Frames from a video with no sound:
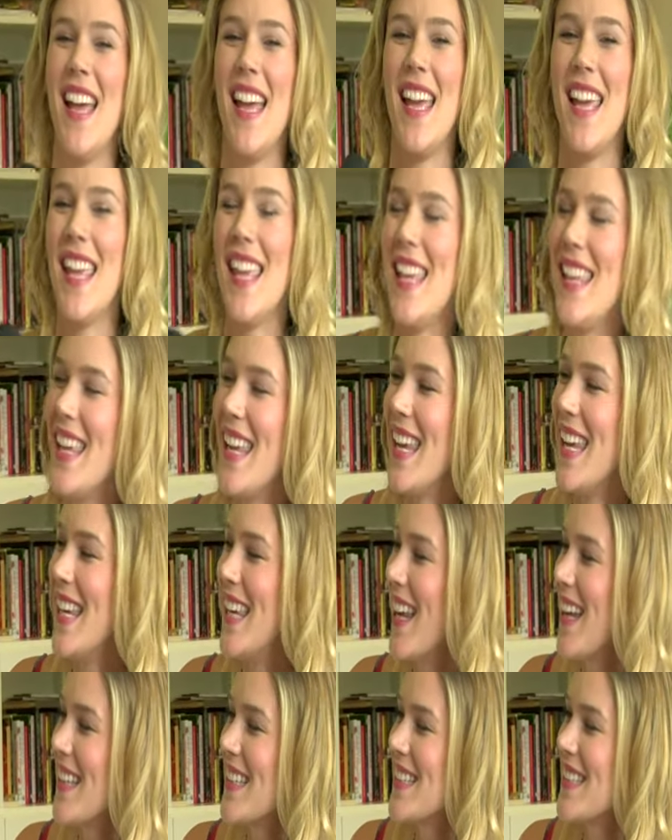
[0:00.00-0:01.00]
He
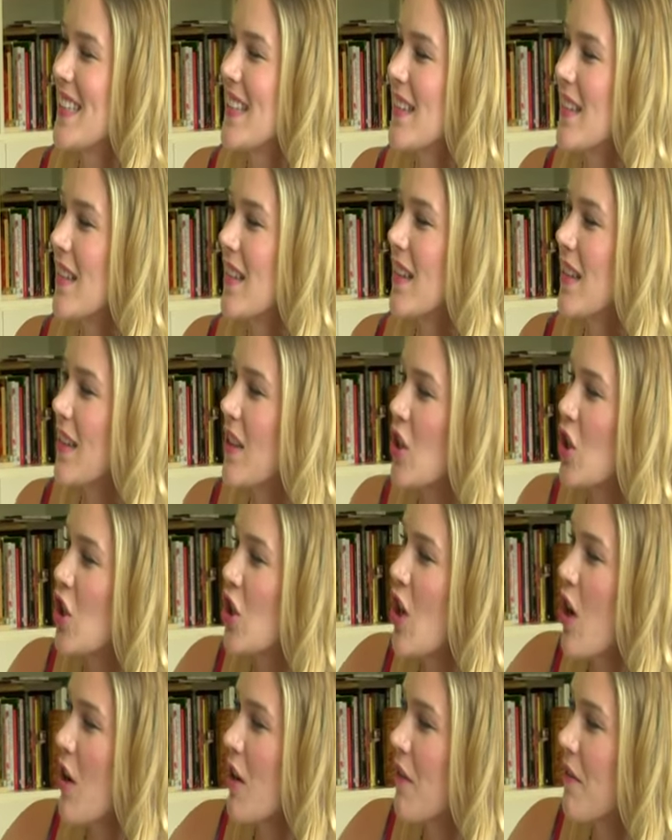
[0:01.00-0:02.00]
likes the
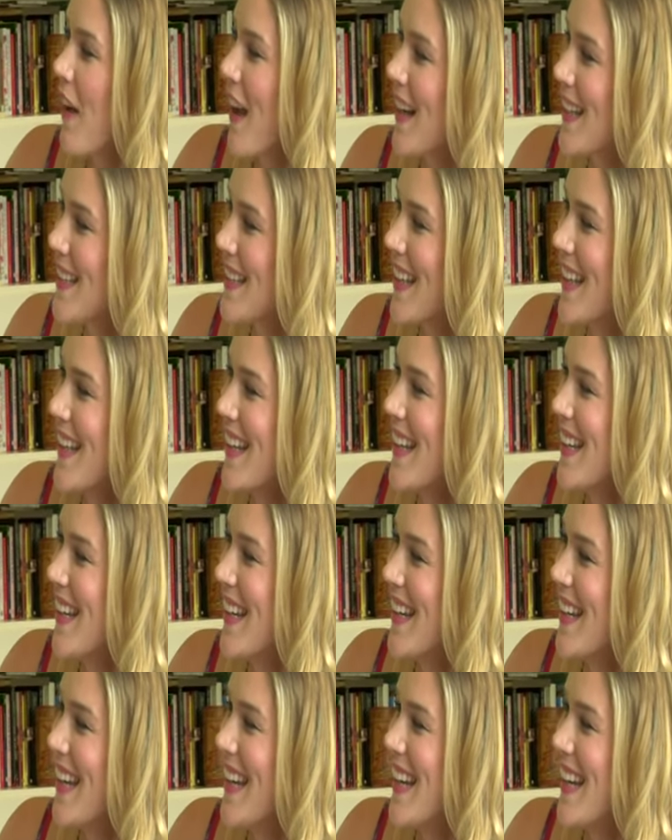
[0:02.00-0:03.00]
shock factor.
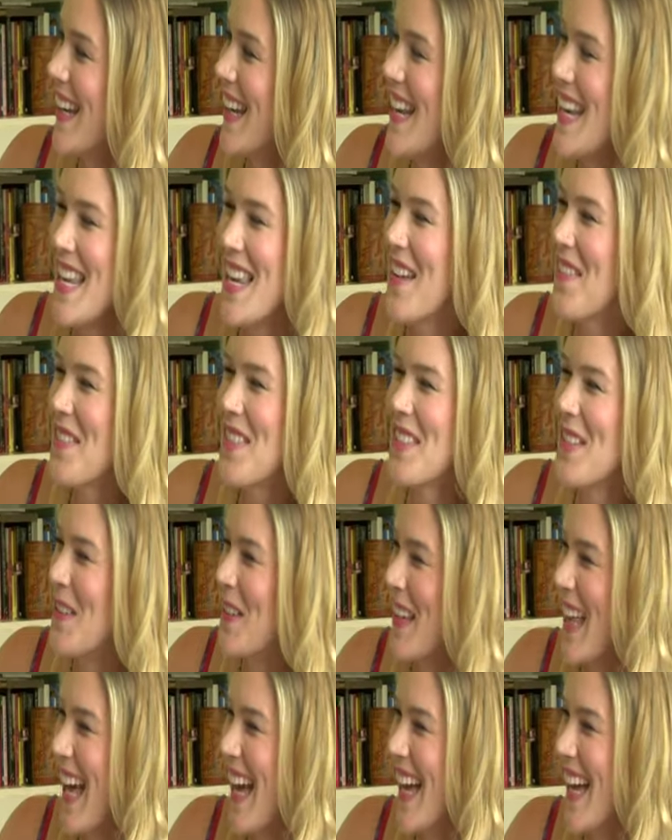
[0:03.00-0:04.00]
He loves all
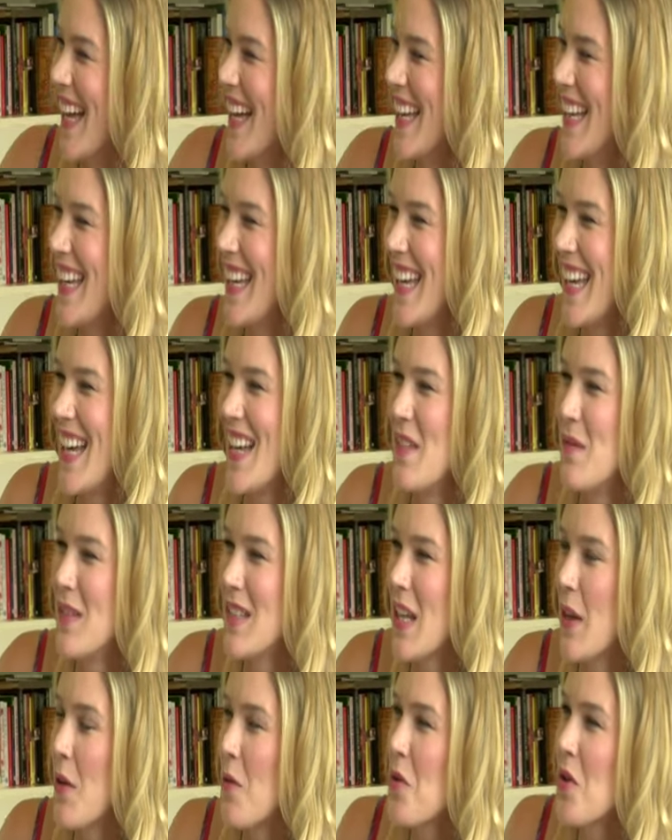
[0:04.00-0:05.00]
that.
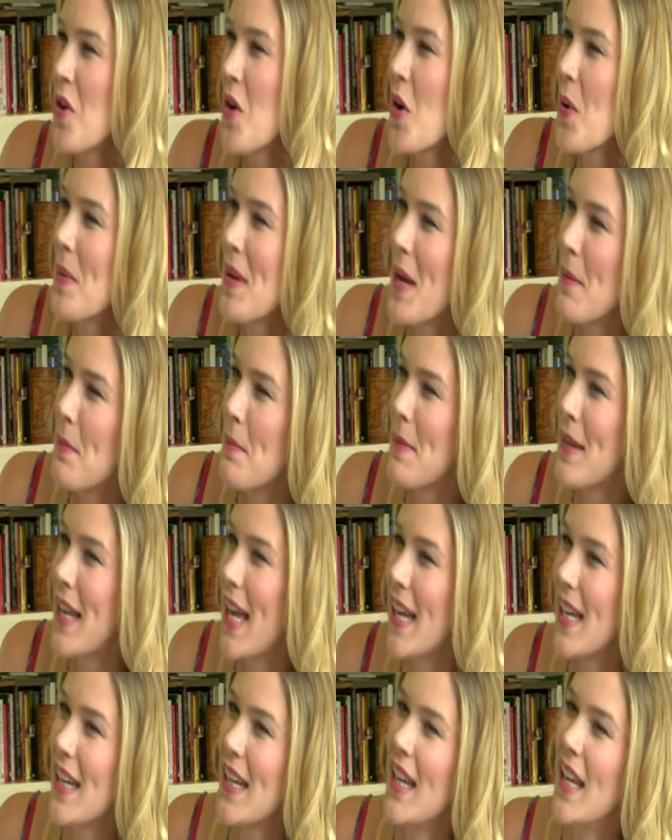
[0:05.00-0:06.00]
So he'll call me up and be
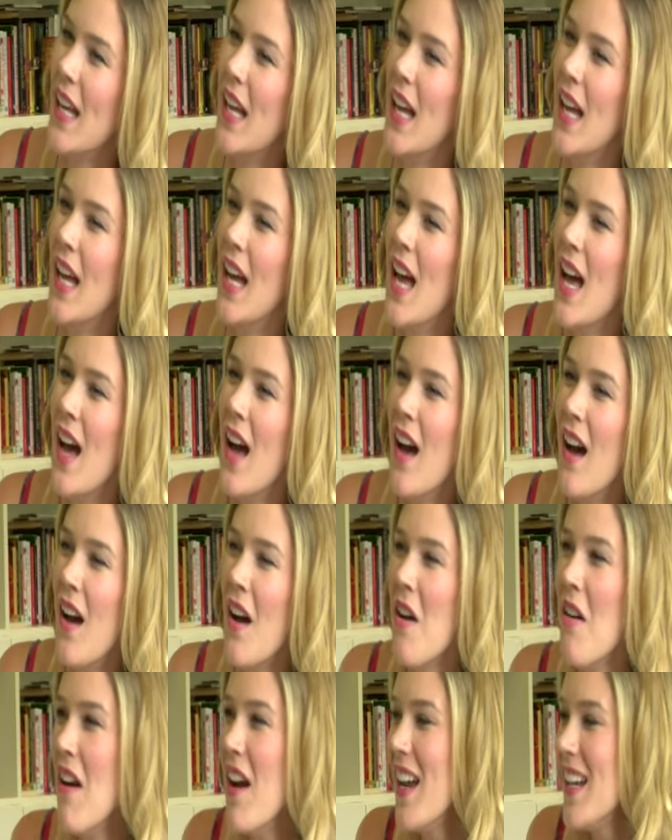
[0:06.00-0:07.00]
like, all
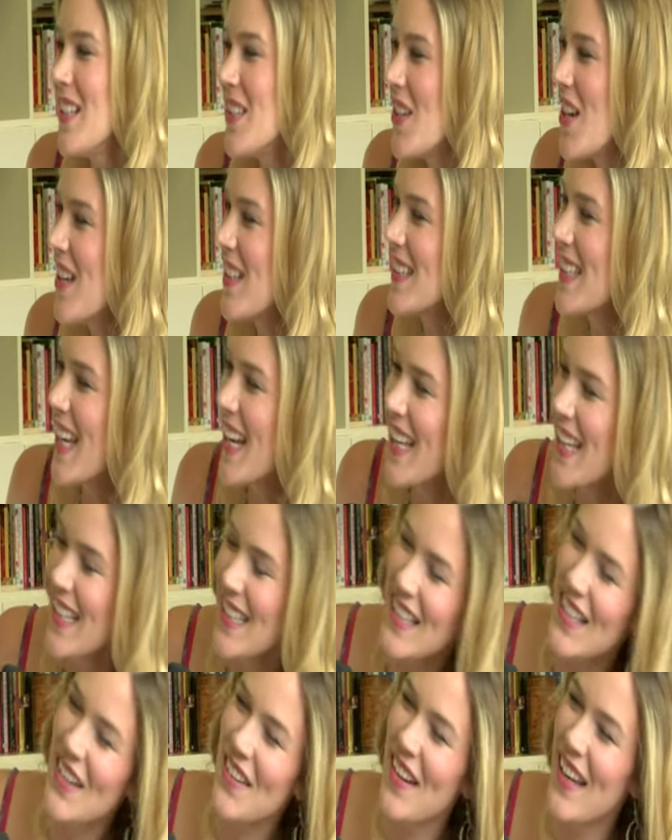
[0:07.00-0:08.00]
right, Joss, how you
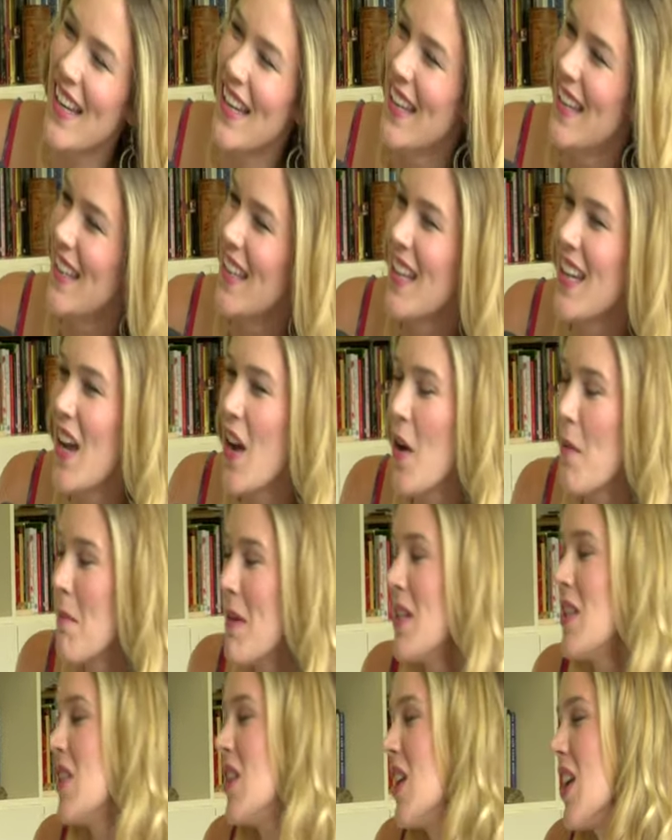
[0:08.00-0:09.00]
doing? You know, I
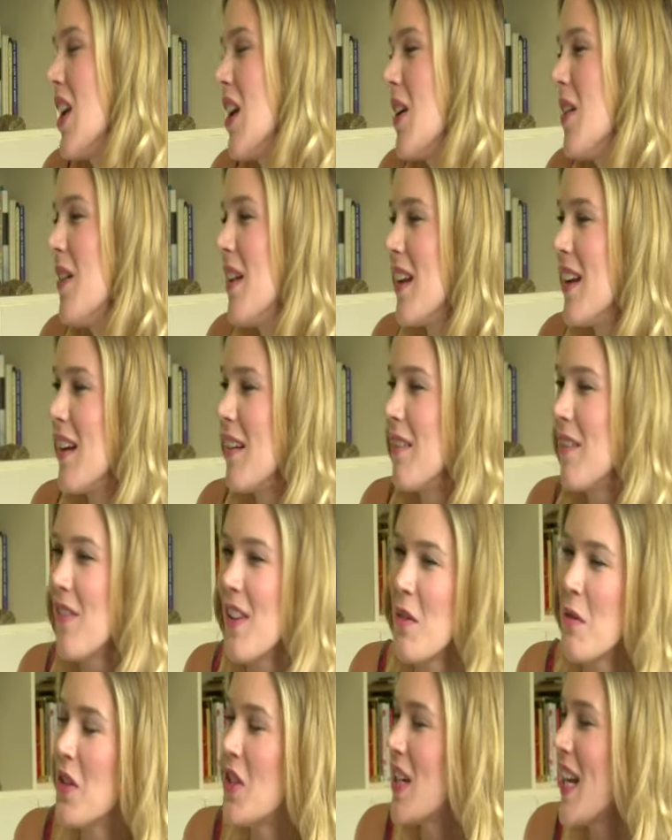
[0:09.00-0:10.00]
miss you, and I
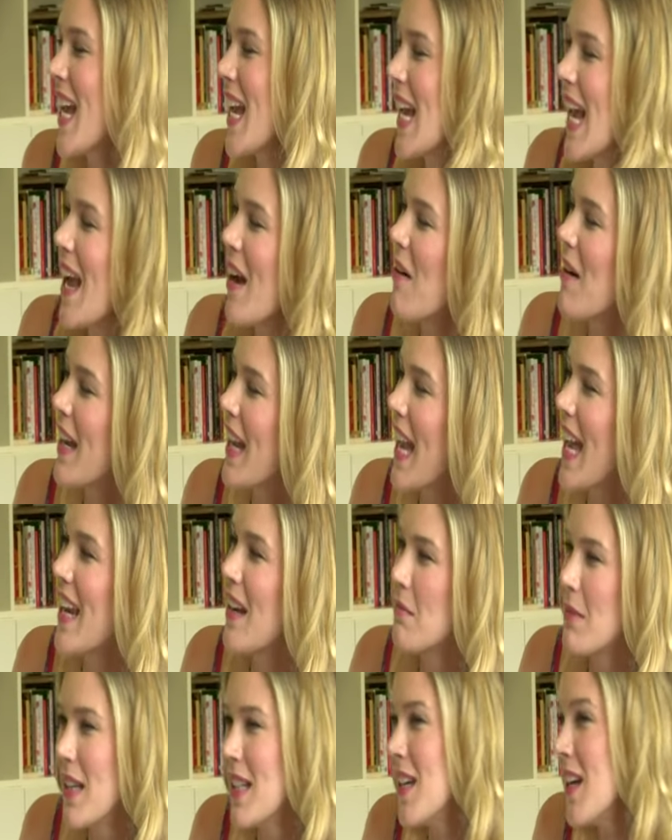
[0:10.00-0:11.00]
think we should hang out again.
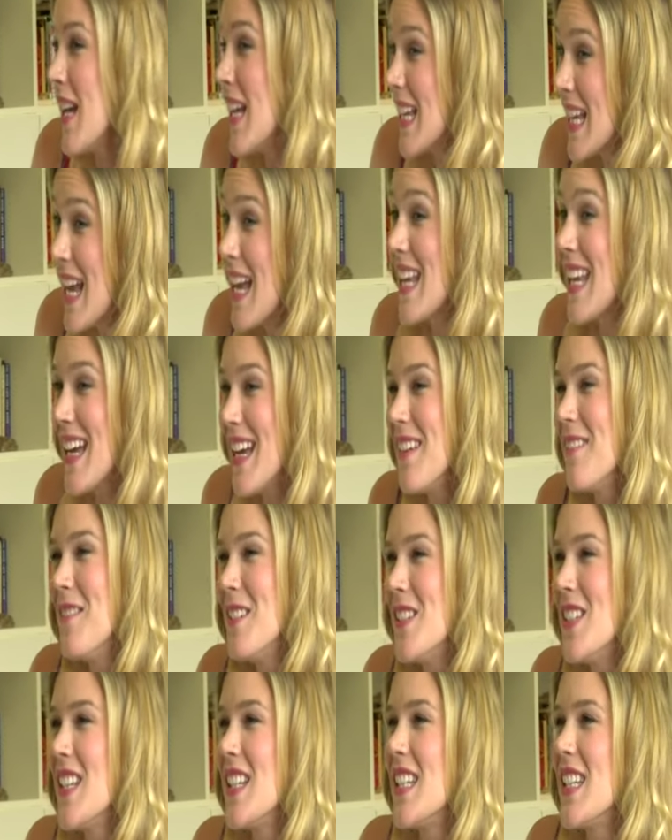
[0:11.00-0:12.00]
I'm like, oh, yeah, we should.